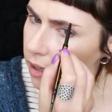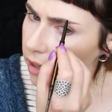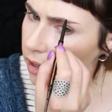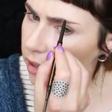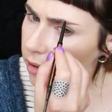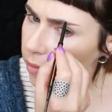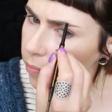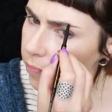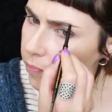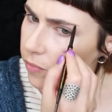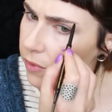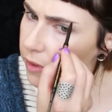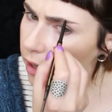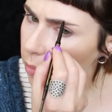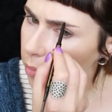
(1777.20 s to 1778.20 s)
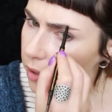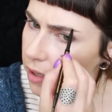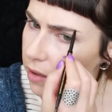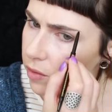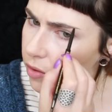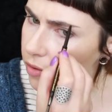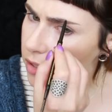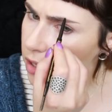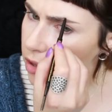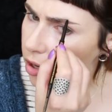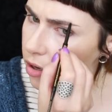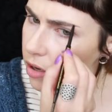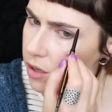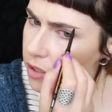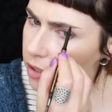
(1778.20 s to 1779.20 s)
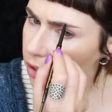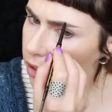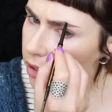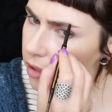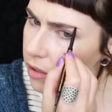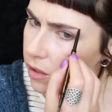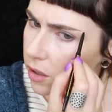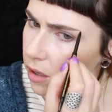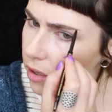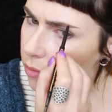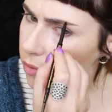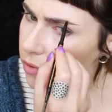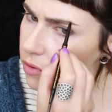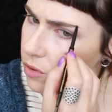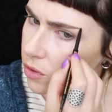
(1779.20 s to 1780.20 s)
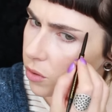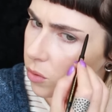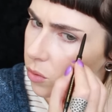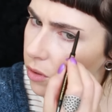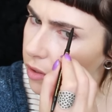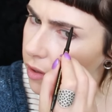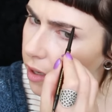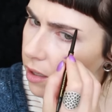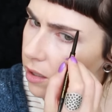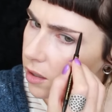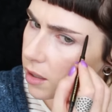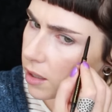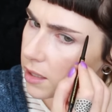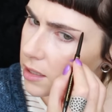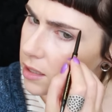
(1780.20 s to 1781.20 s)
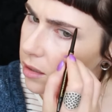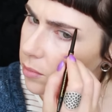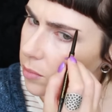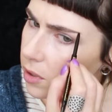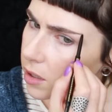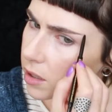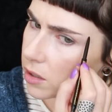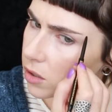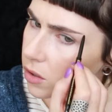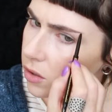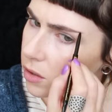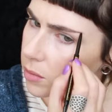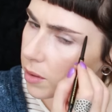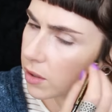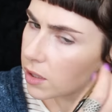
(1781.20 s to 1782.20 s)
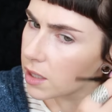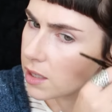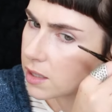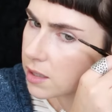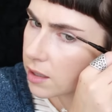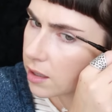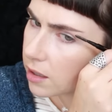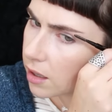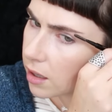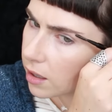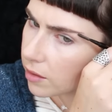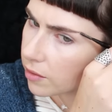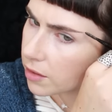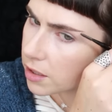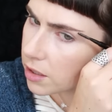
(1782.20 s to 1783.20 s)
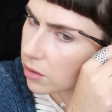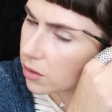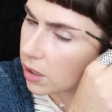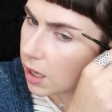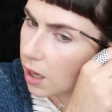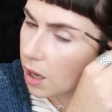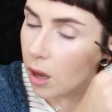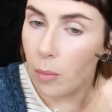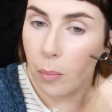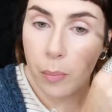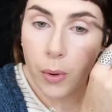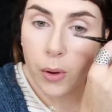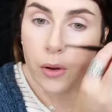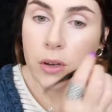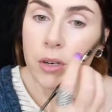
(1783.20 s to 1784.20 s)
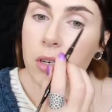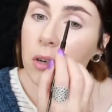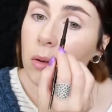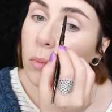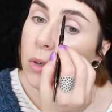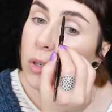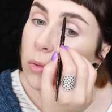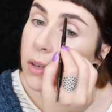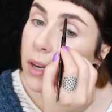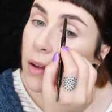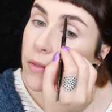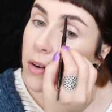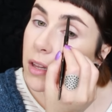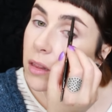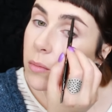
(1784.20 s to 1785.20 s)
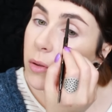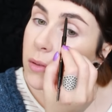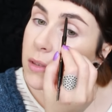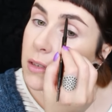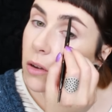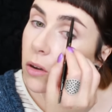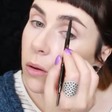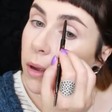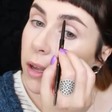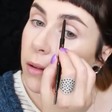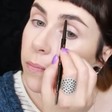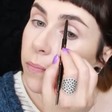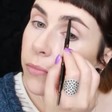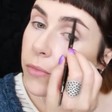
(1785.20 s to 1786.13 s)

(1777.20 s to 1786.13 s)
Um, I believe there is a third colour, I was told that last time I talked about these on a video, but we don't have it in the Boots in Galway.